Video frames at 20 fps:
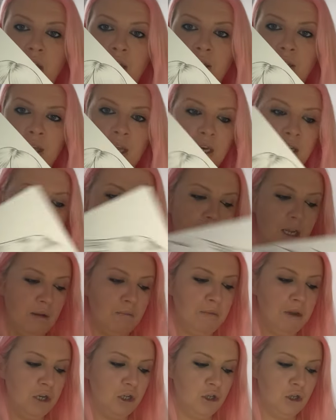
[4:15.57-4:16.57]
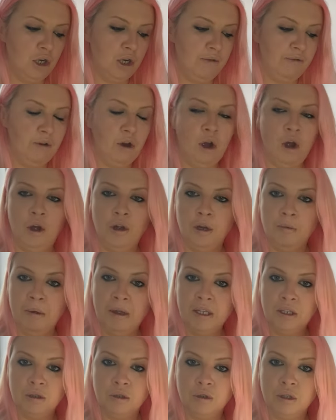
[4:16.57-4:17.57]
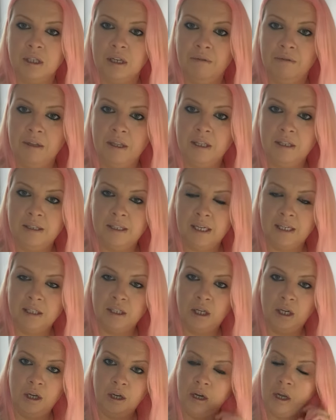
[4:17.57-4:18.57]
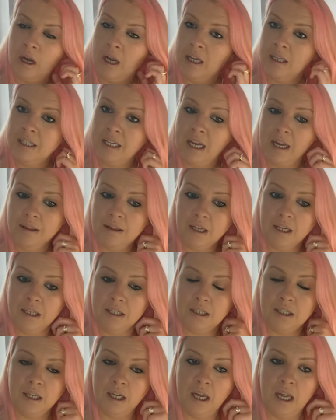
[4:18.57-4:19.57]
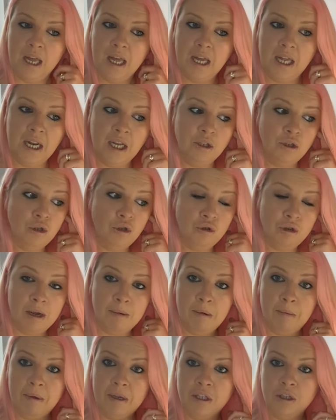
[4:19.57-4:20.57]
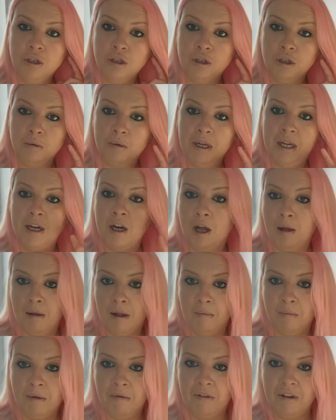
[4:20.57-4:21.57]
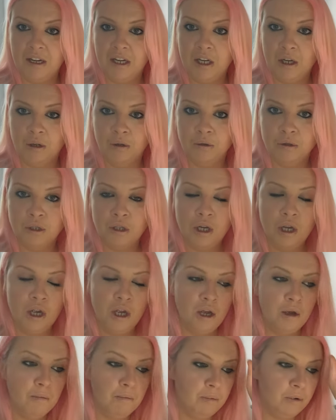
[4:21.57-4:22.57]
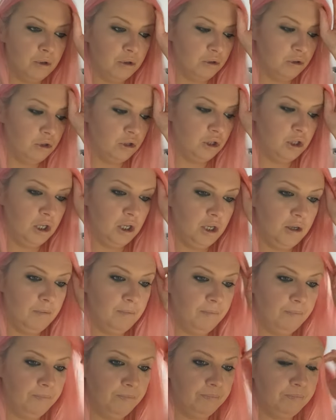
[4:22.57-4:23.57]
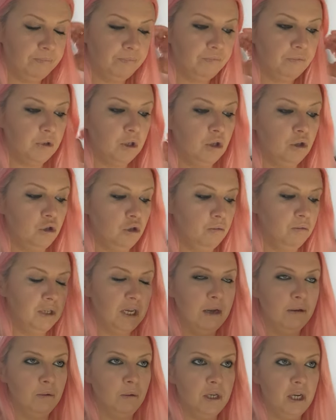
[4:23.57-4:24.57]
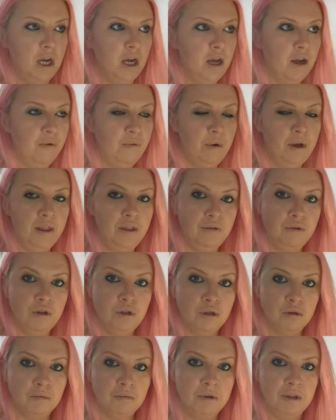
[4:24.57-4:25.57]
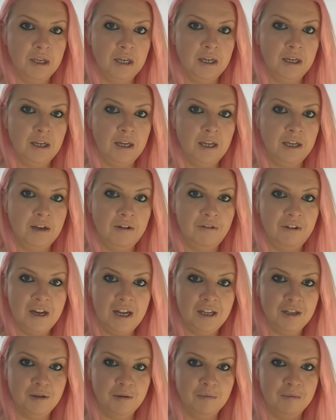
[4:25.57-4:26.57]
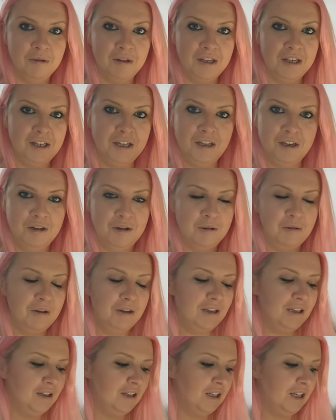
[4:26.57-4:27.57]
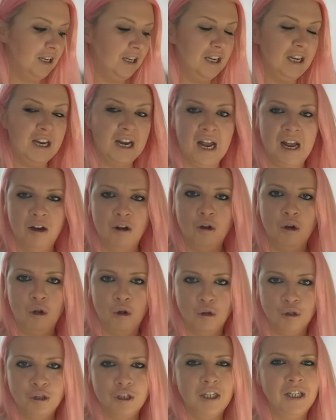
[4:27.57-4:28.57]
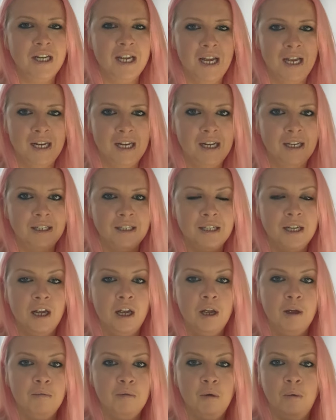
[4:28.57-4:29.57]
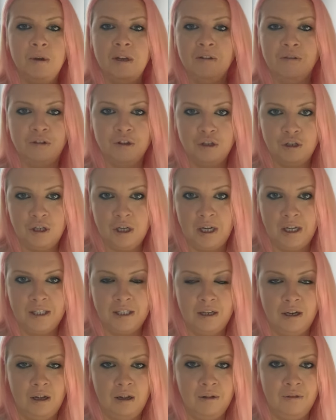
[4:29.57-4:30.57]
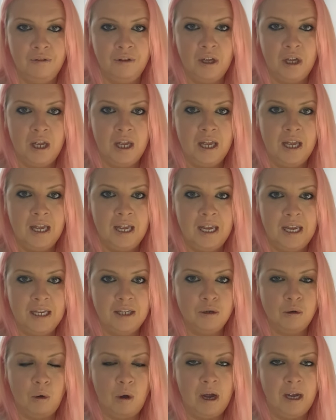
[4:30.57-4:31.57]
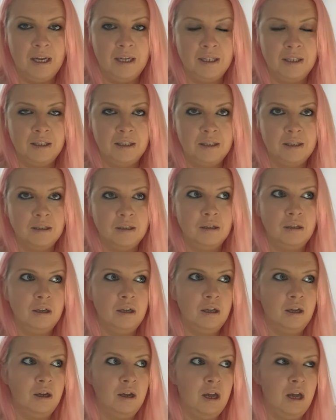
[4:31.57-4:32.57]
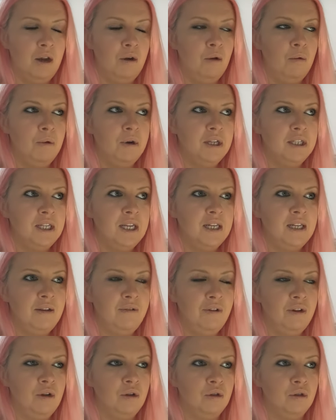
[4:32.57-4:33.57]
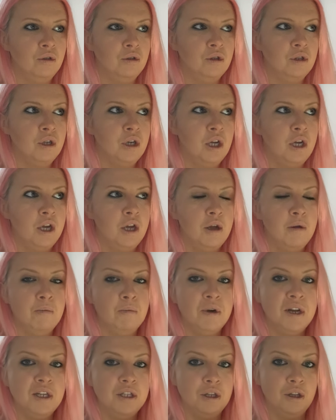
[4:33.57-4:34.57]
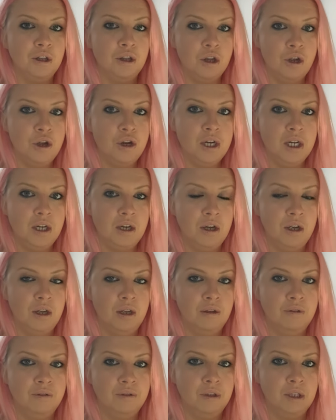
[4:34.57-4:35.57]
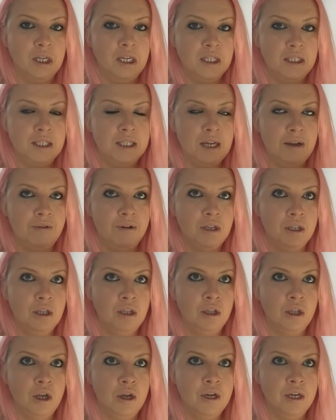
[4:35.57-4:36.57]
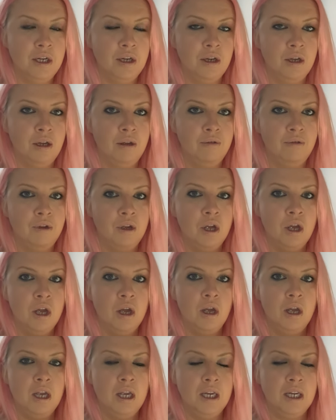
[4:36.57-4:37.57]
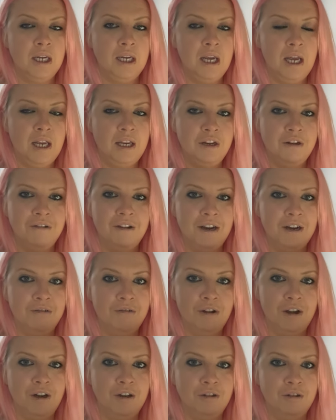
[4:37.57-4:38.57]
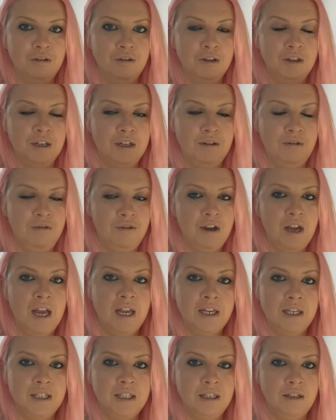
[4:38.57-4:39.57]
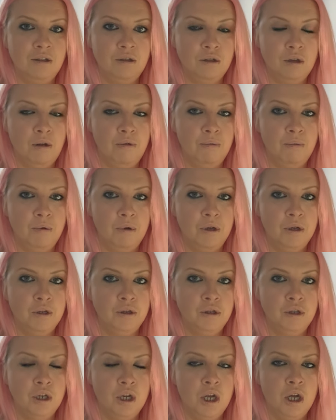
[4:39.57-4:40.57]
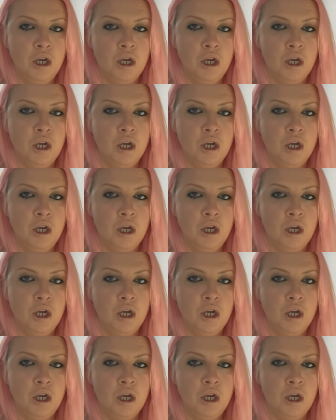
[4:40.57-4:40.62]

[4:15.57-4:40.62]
Then make sure you've got all your pencils and everything set out. Now, I say this, and I do try my best to do it in all of my videos, but um, sometimes when you're halfway through something and you forget something, you know, you can cut and edit. But when you're first starting off, it is quite, uh, I don't want to say difficult, but it's a learning curve. It's definitely a learning curve getting your head around the different editing softwares.